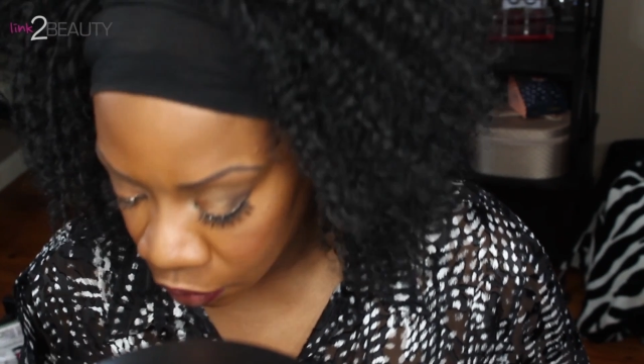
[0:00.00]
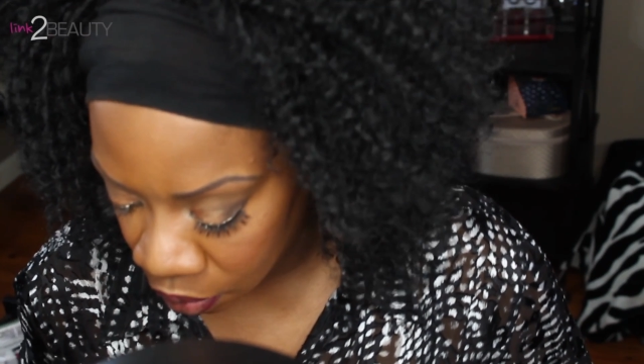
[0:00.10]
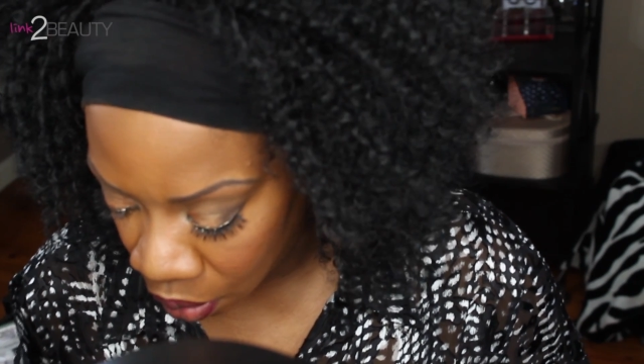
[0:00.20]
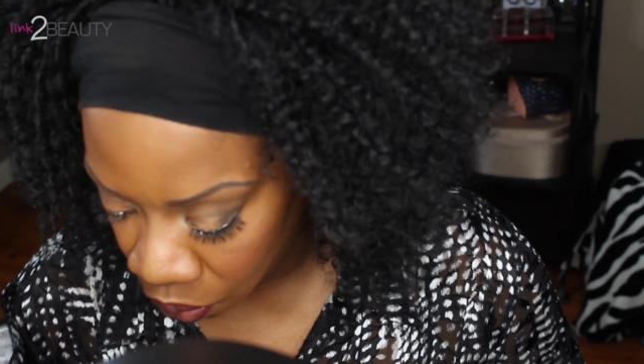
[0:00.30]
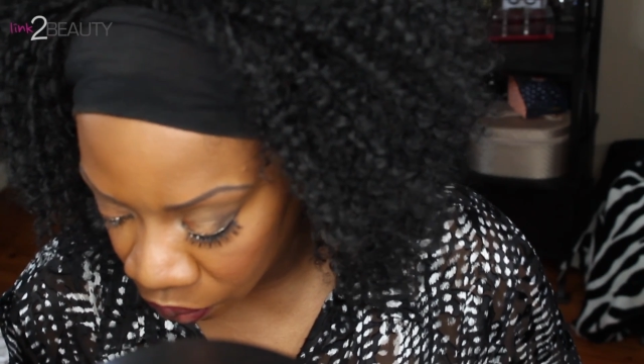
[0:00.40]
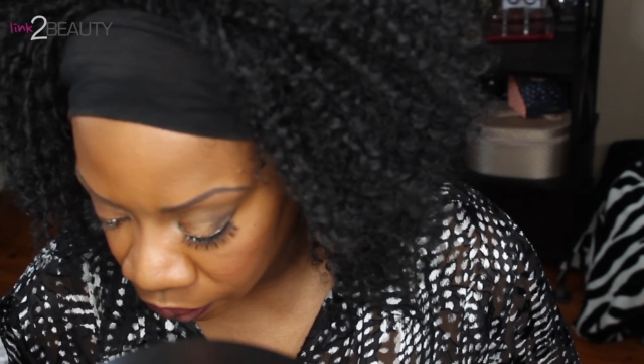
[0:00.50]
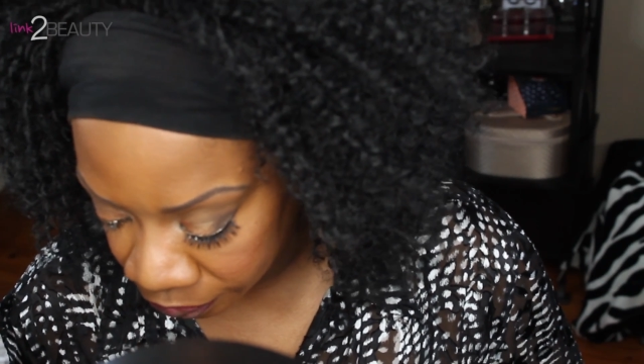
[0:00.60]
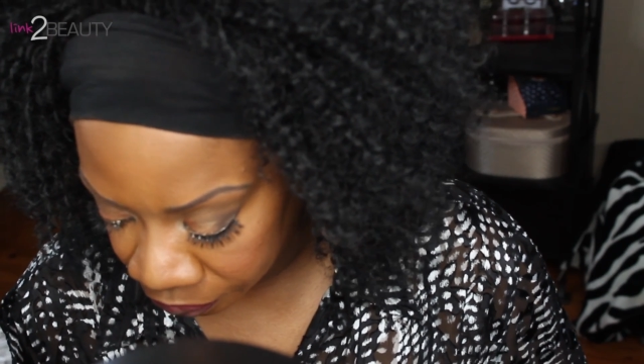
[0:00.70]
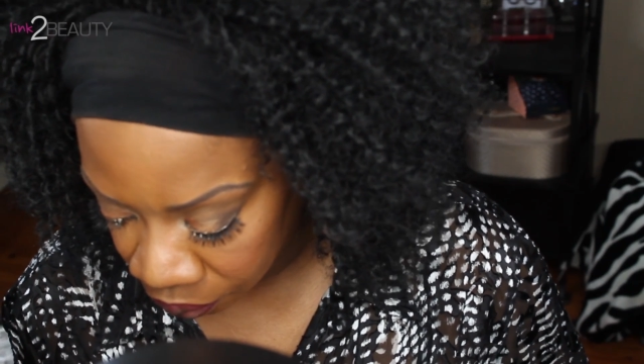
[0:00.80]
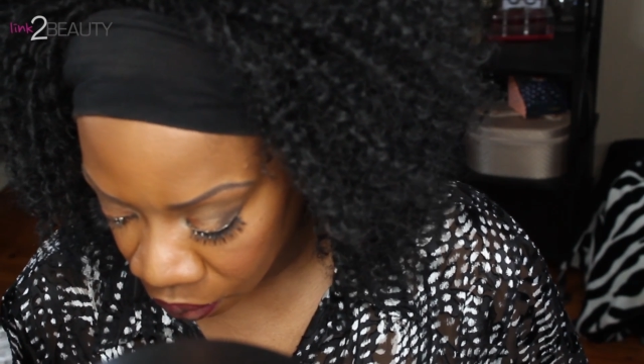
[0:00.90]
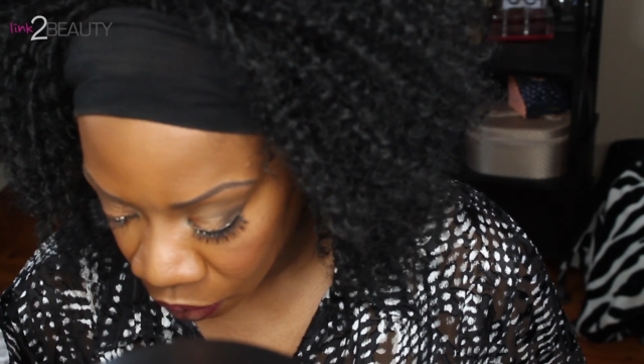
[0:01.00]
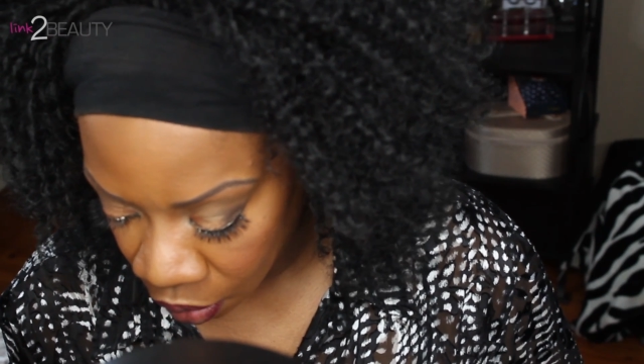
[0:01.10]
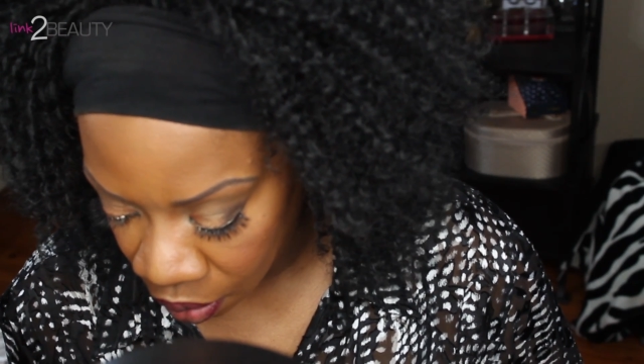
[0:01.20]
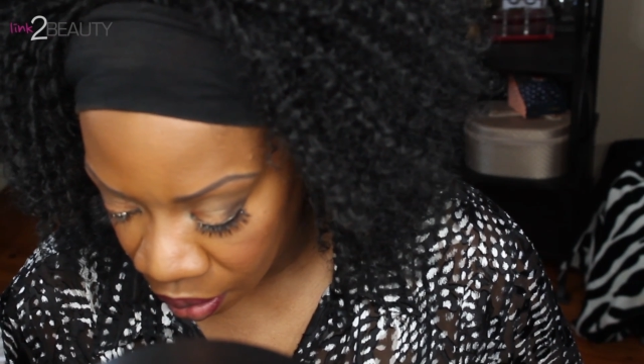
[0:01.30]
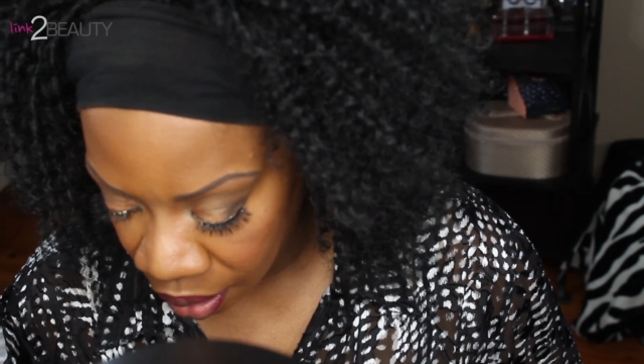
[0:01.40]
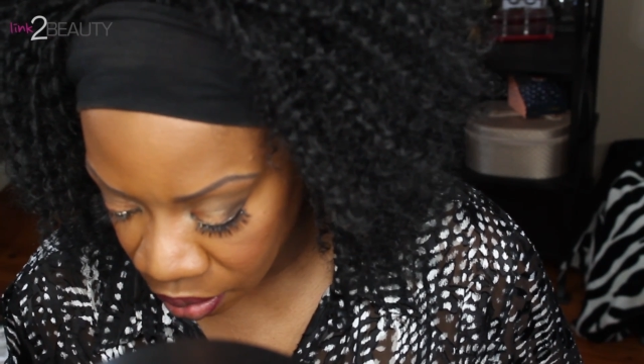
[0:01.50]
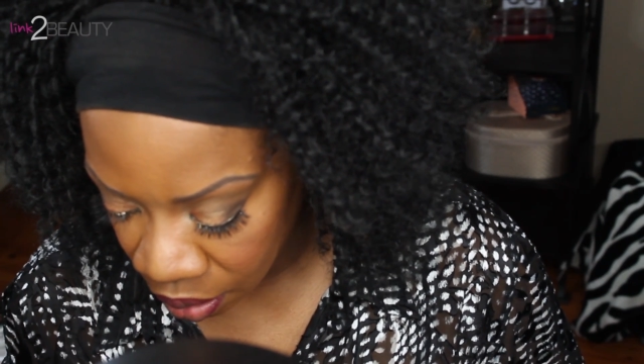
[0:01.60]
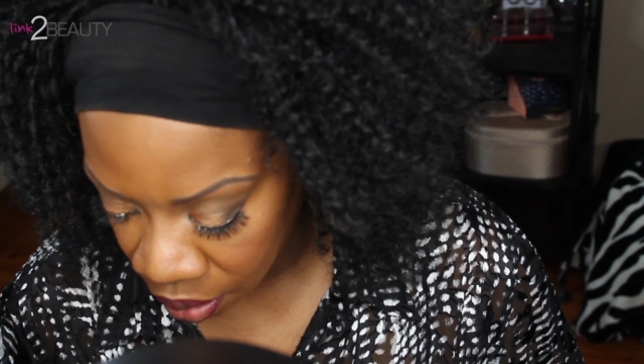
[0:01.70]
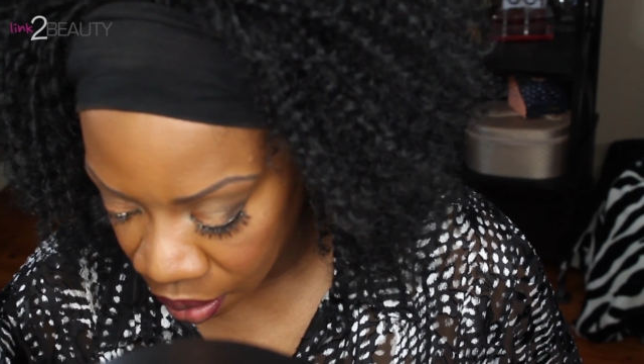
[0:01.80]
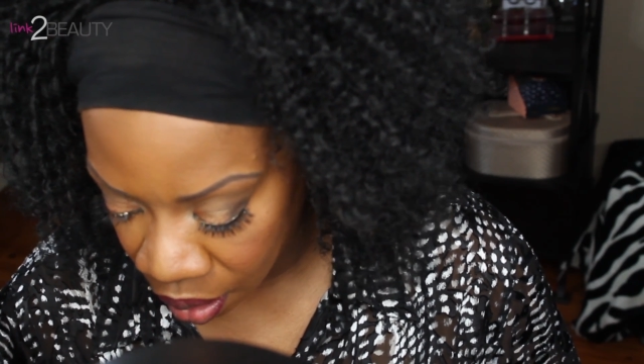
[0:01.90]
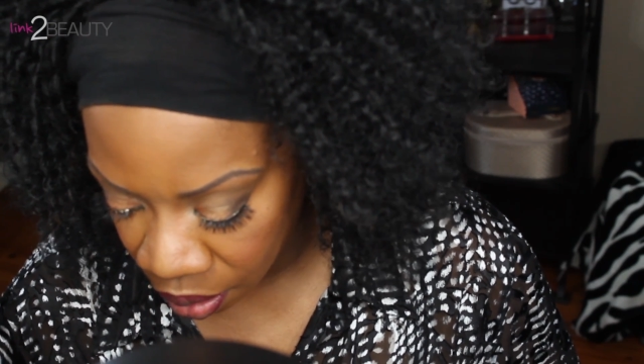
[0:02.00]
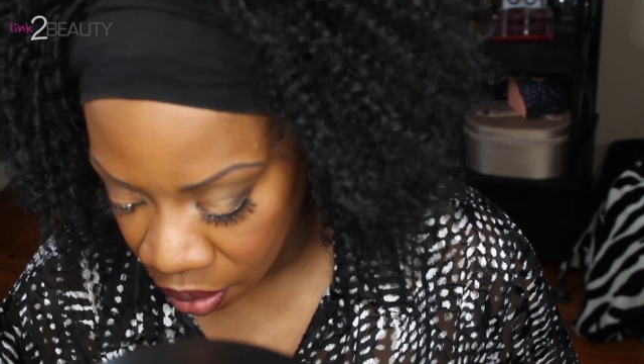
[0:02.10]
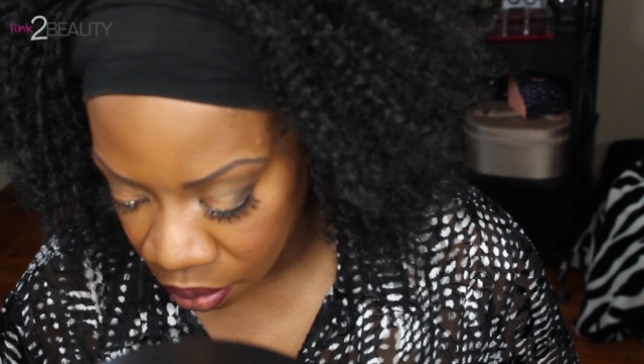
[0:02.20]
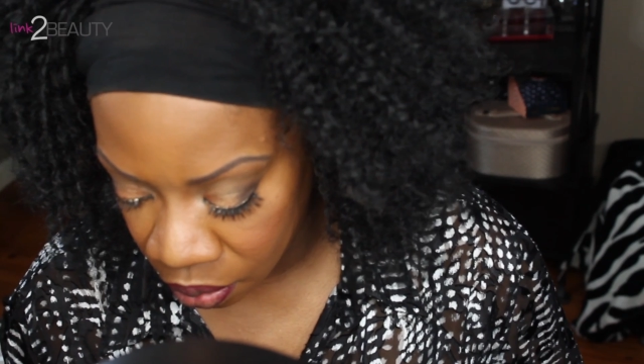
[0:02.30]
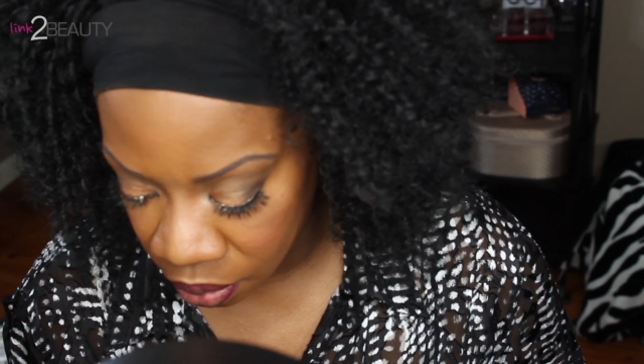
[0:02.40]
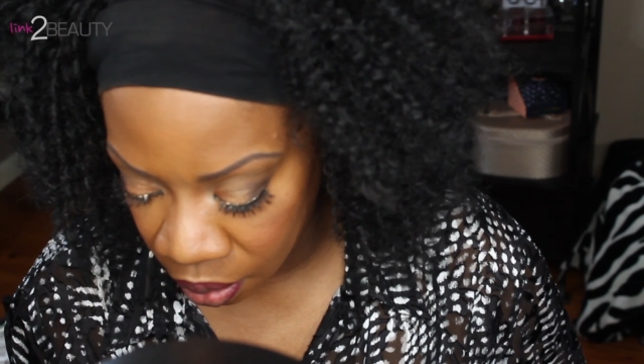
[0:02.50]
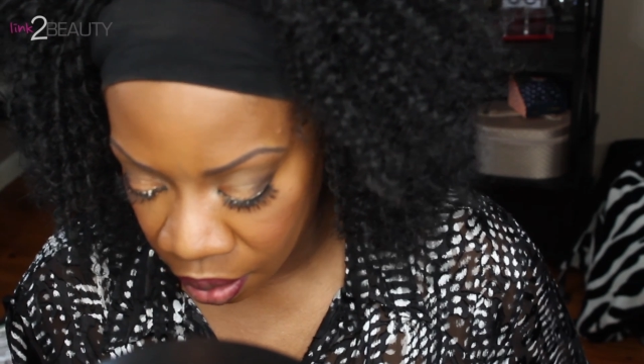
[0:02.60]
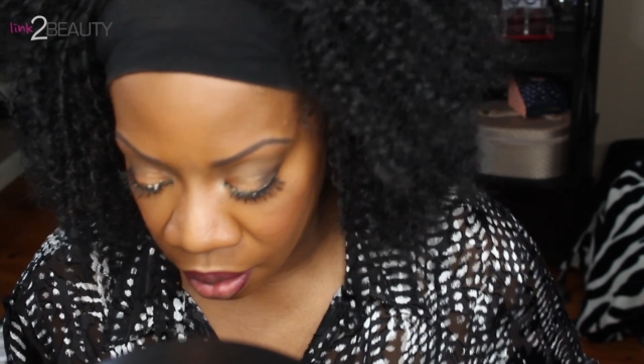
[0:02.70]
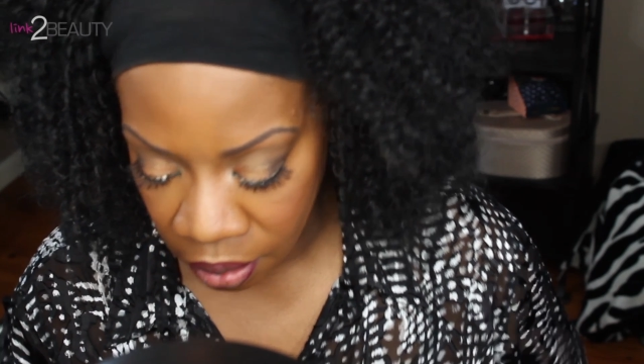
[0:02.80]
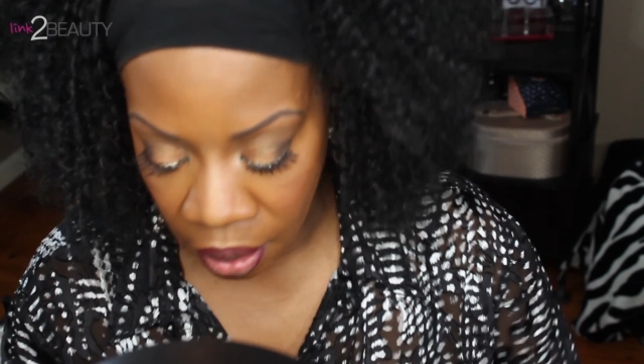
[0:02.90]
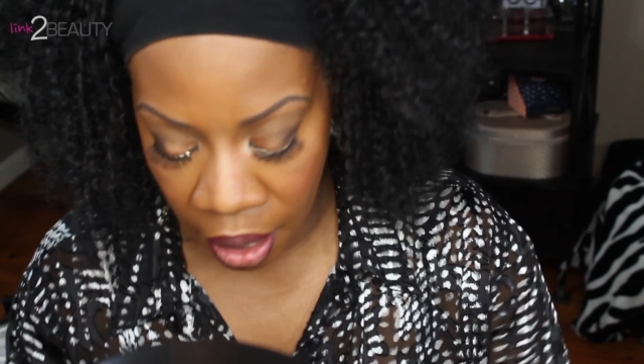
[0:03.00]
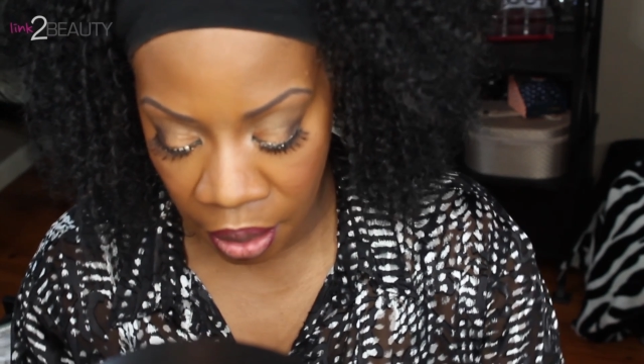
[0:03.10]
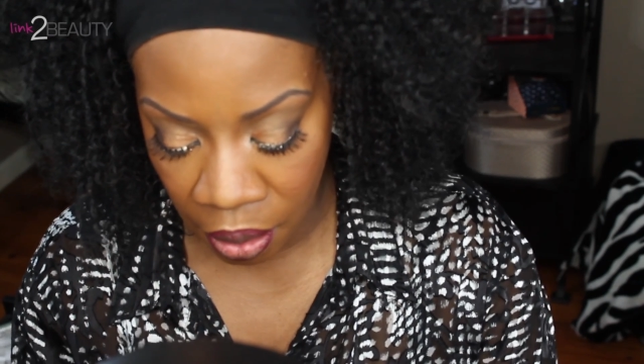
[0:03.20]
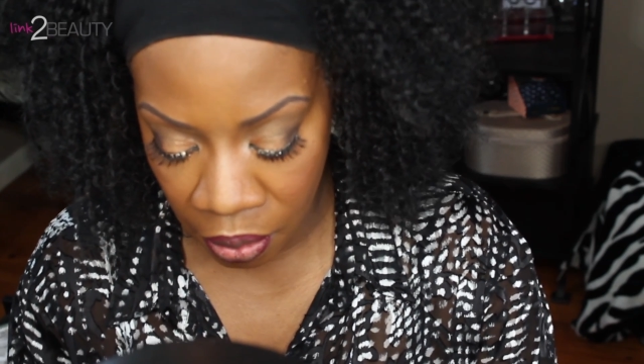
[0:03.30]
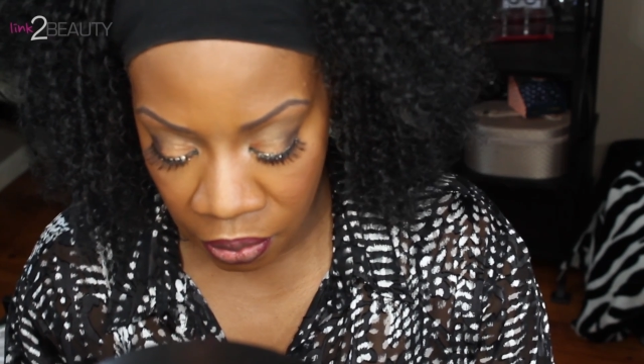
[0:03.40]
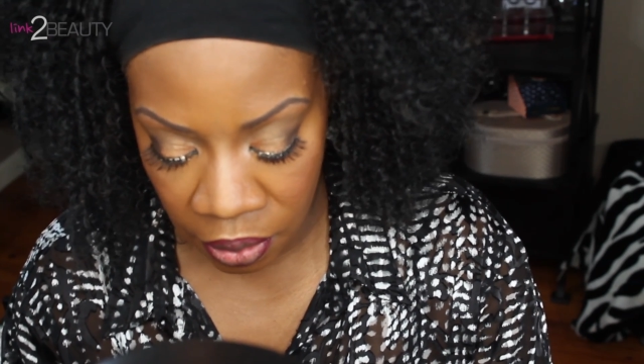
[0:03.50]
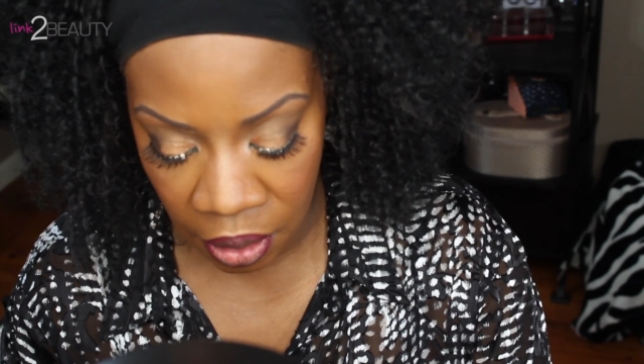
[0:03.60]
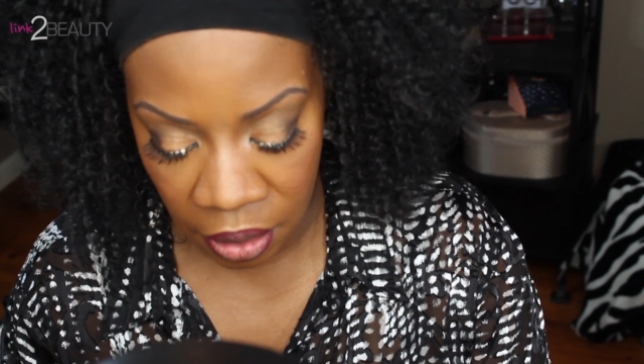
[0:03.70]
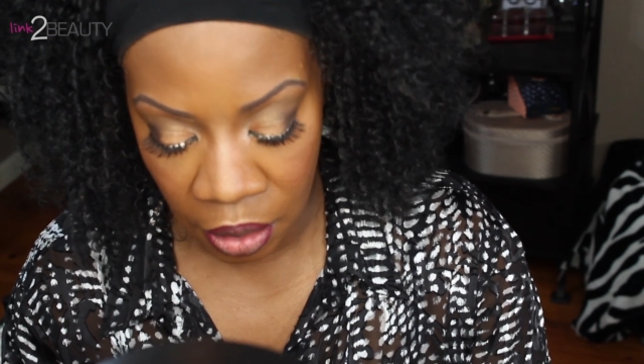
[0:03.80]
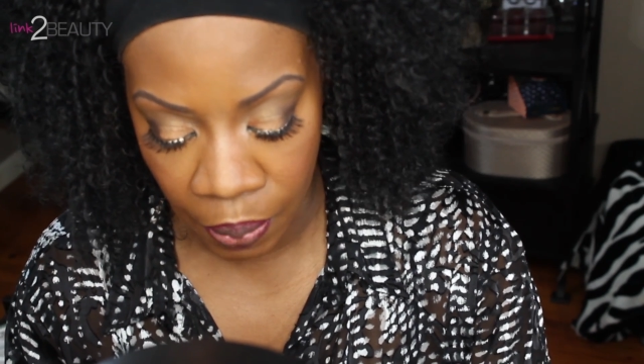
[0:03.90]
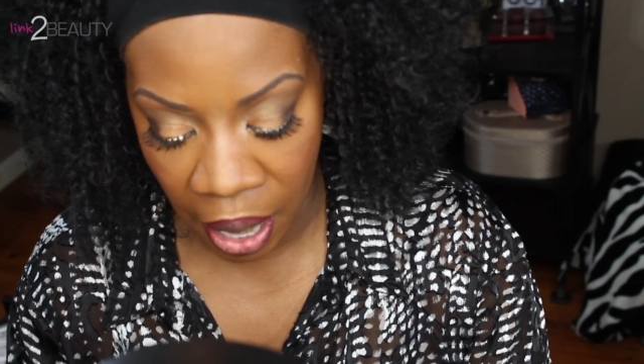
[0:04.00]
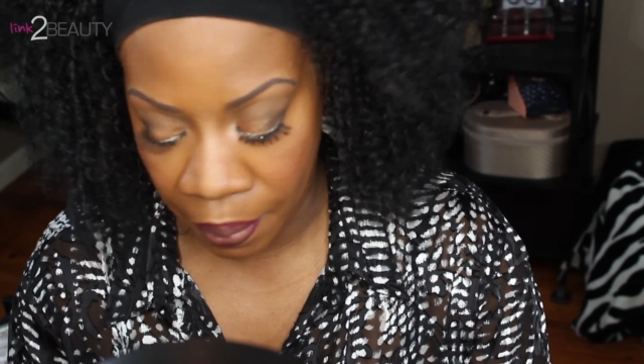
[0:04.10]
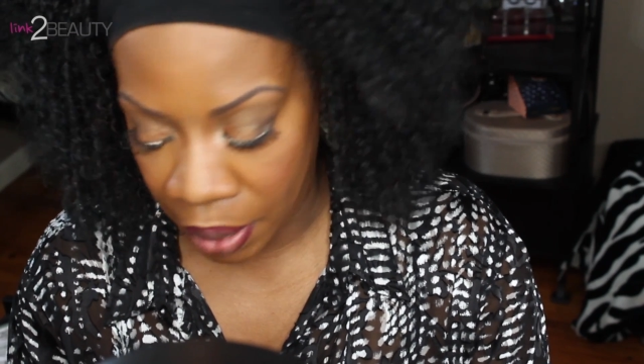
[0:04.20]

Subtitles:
So the next thing that I use is this is by